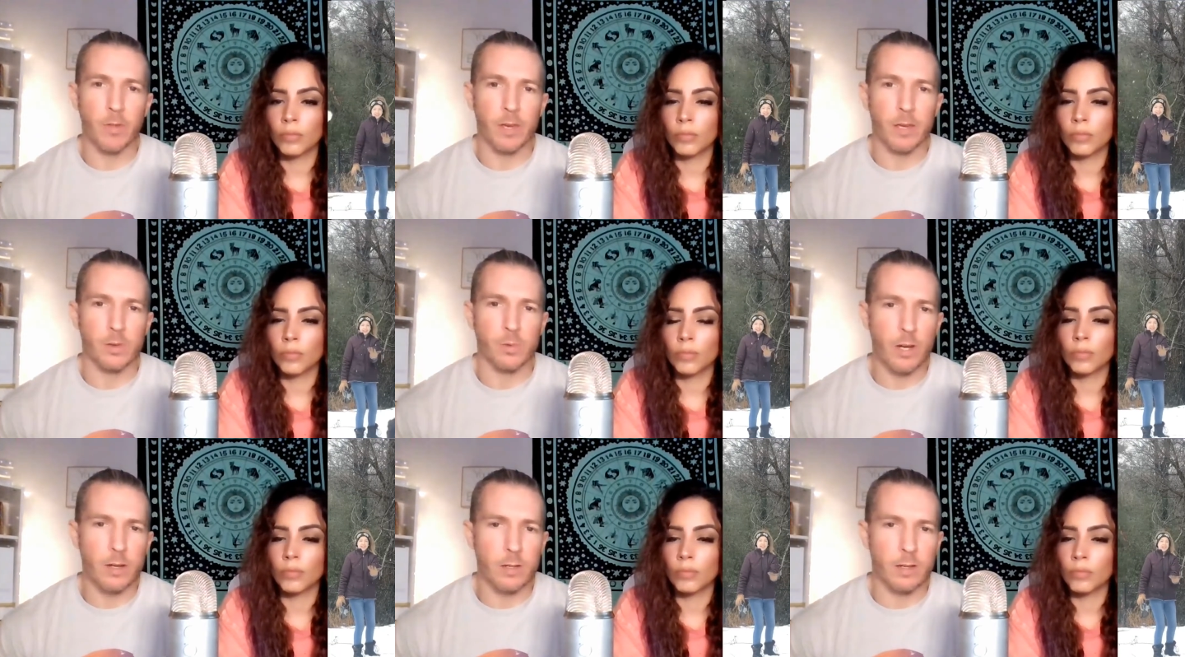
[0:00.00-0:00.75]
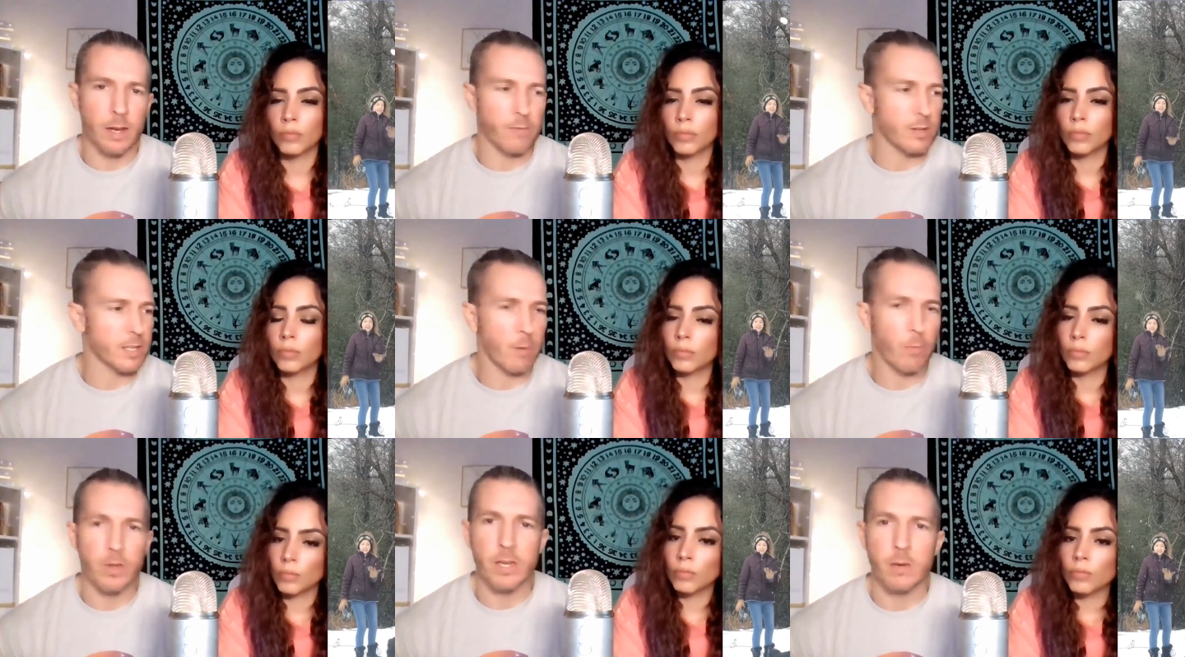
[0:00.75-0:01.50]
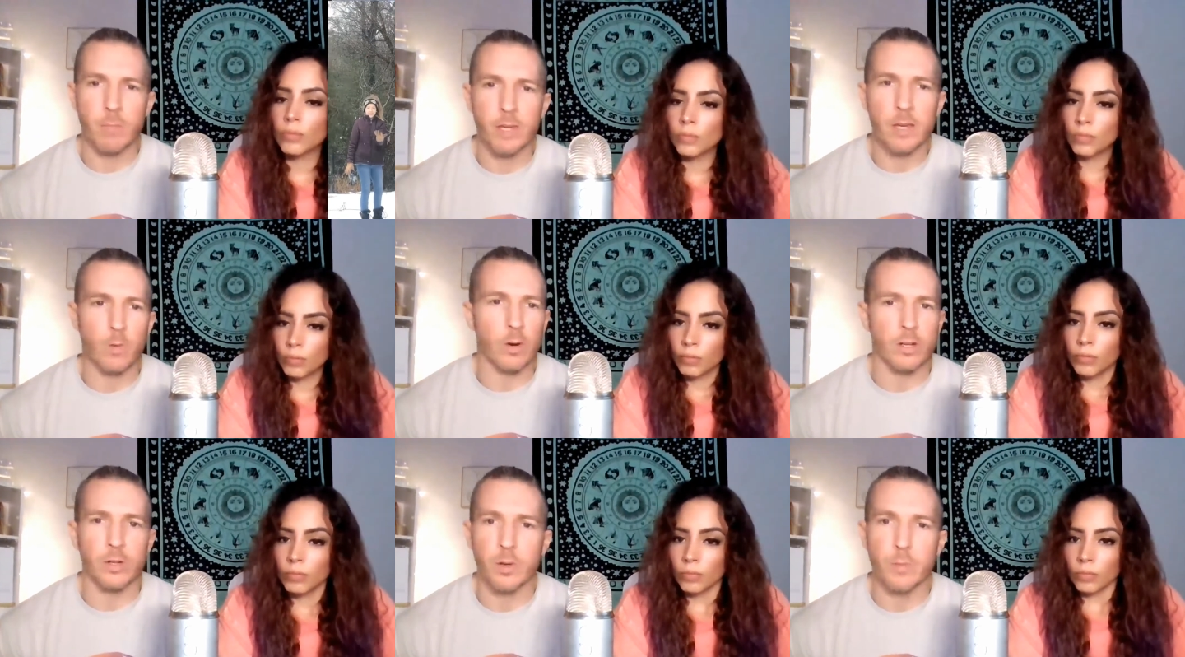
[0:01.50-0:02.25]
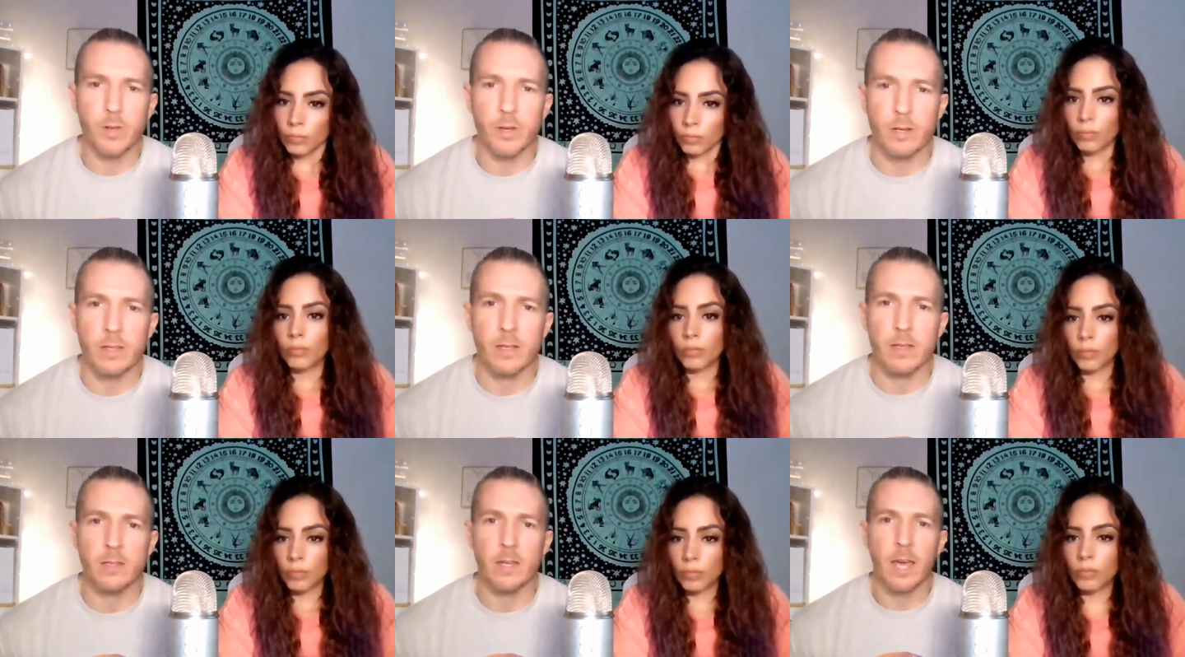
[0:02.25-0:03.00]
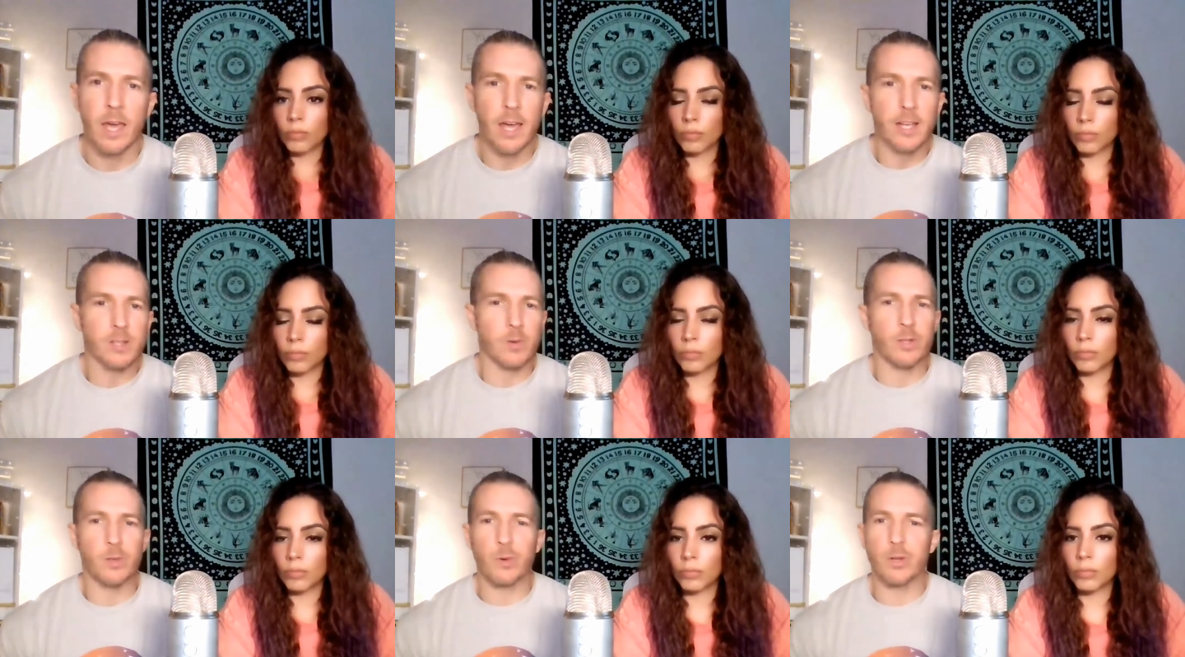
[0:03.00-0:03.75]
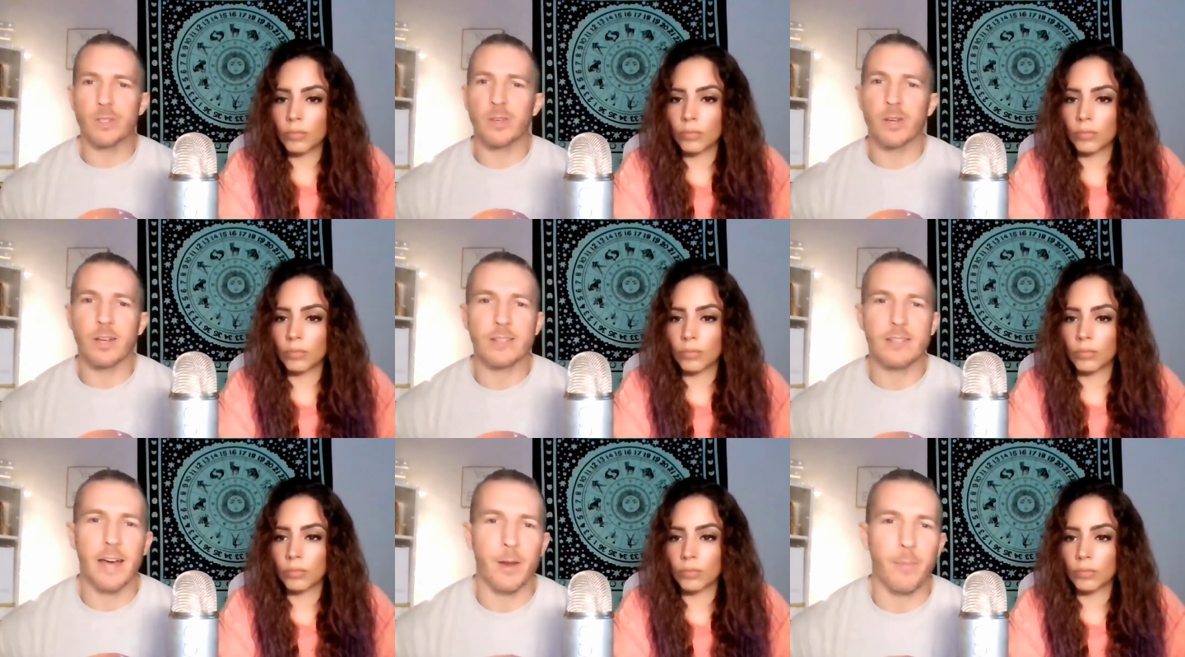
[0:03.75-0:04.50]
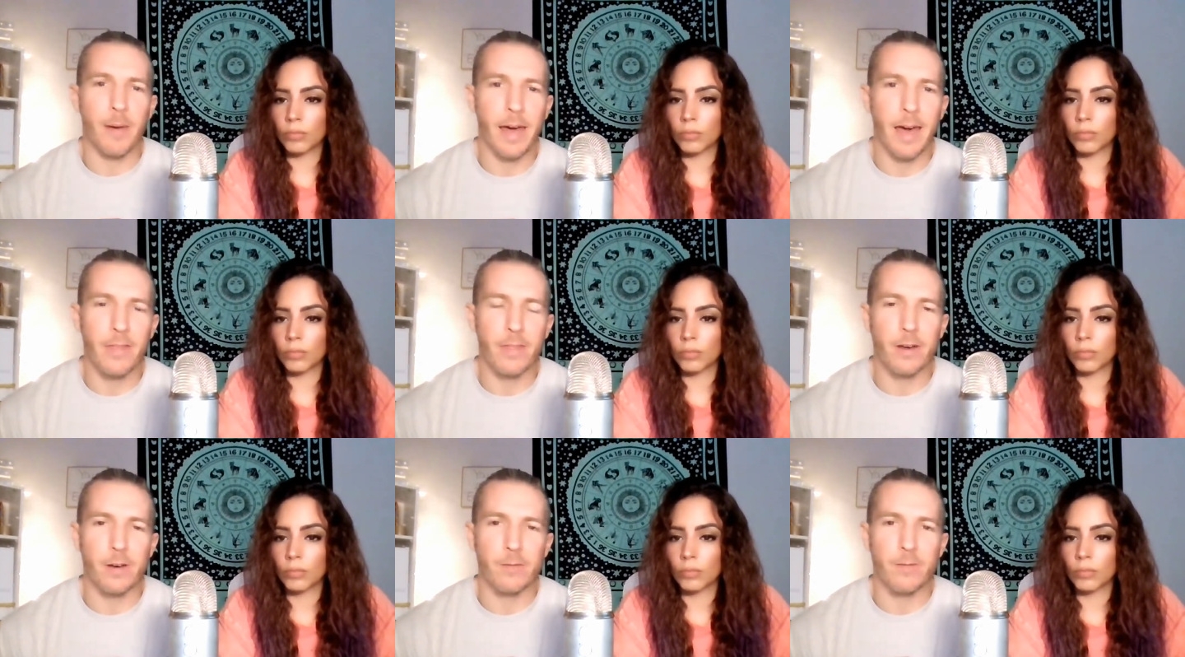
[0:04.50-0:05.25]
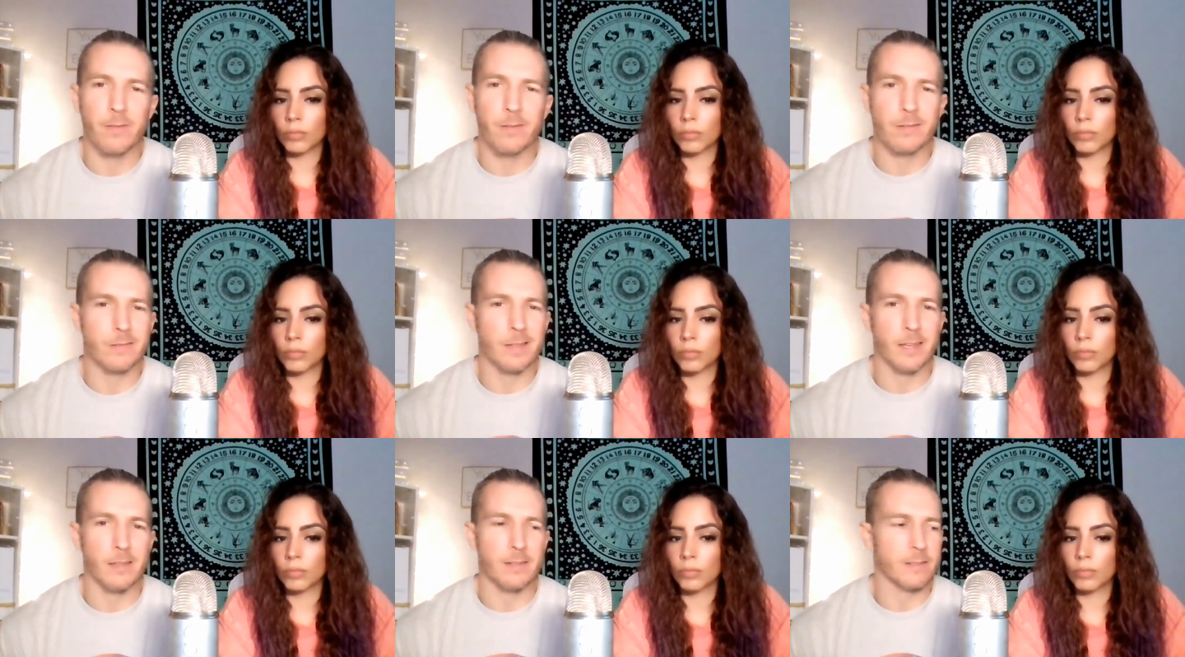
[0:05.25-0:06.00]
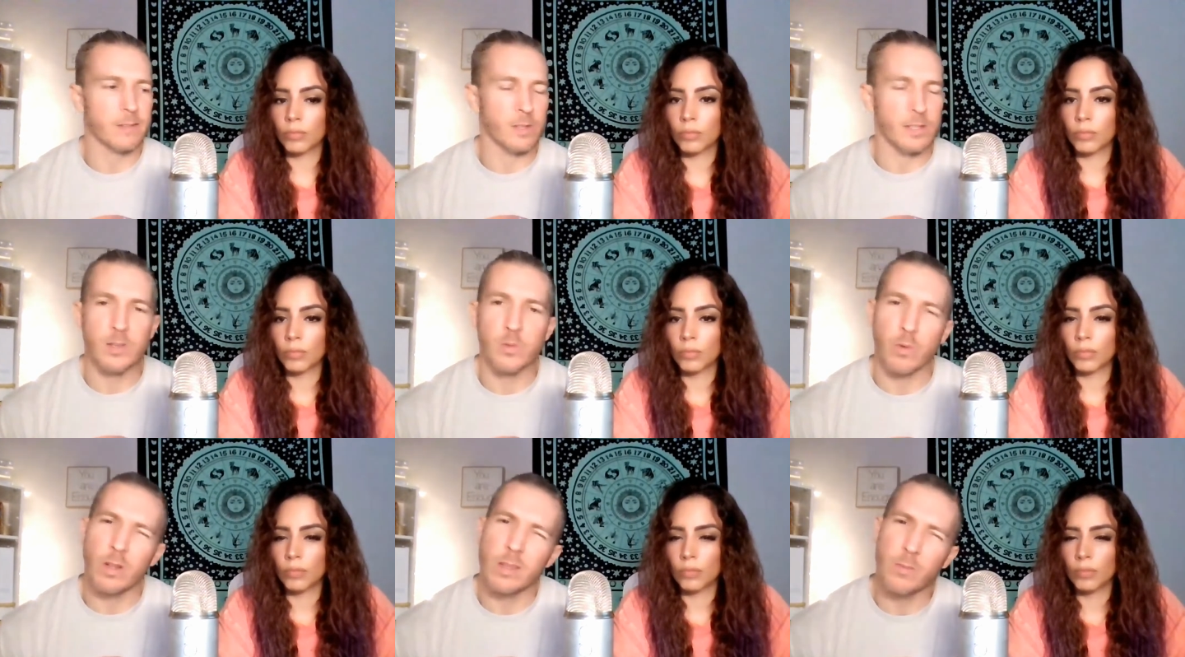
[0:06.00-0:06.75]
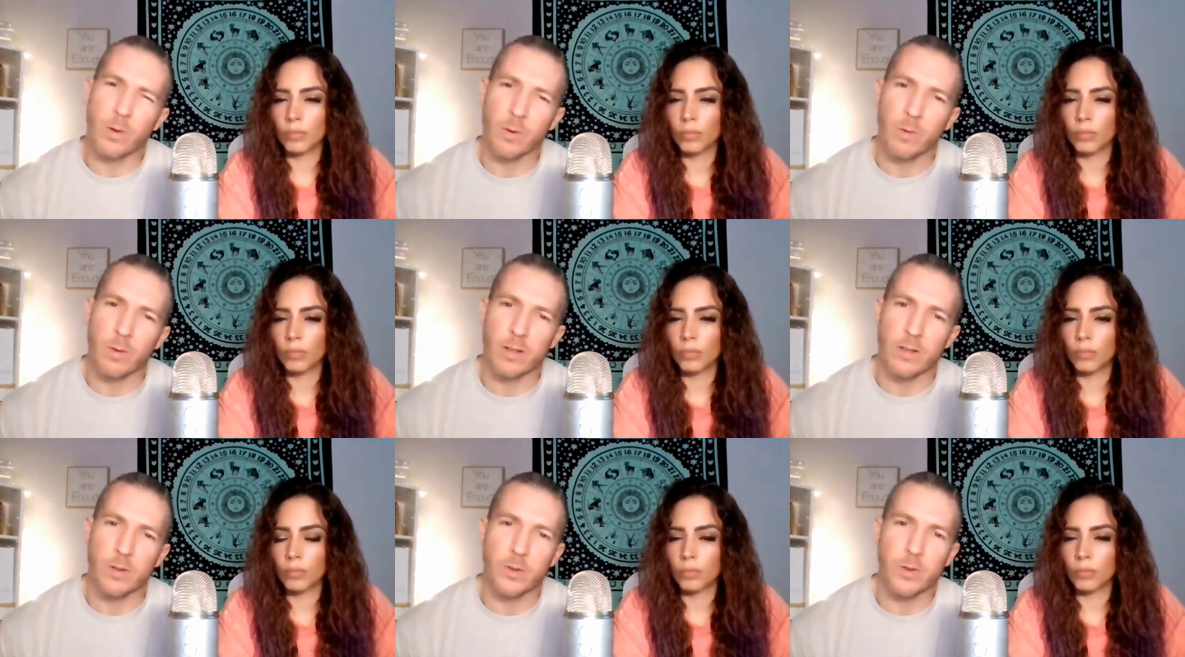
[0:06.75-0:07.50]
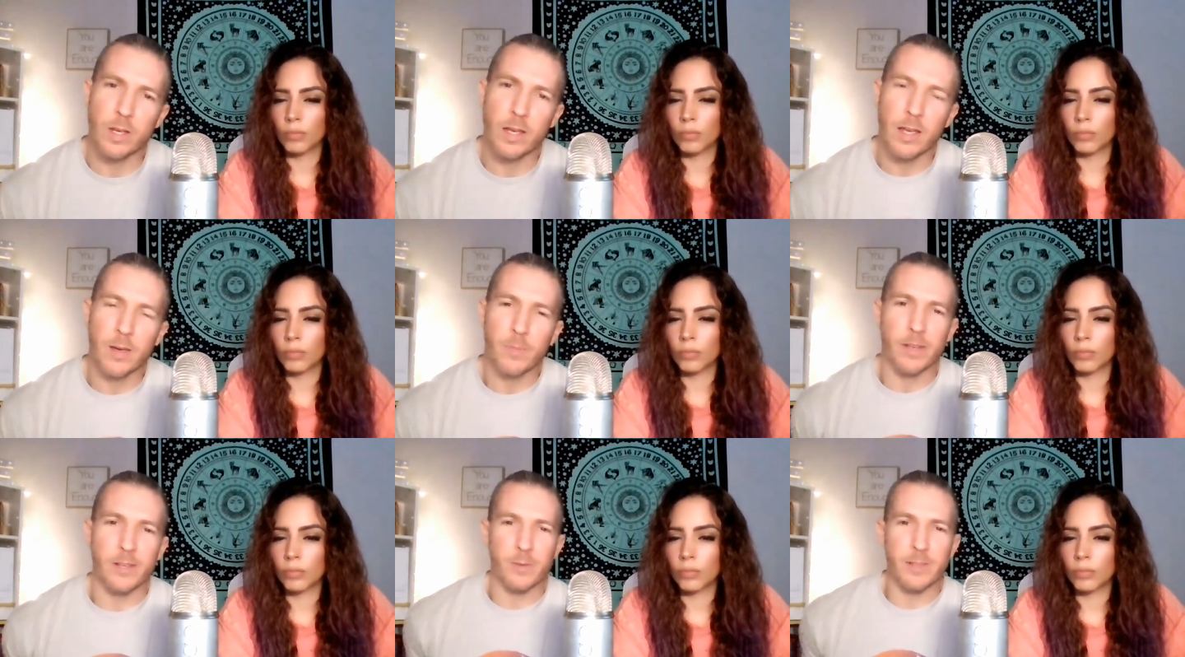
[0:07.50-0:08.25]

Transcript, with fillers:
Speaker 1: thing is real. And every time we eat meat, we're contributing to this. So it sort of took us down a path of like, so is this really what we want to do? Because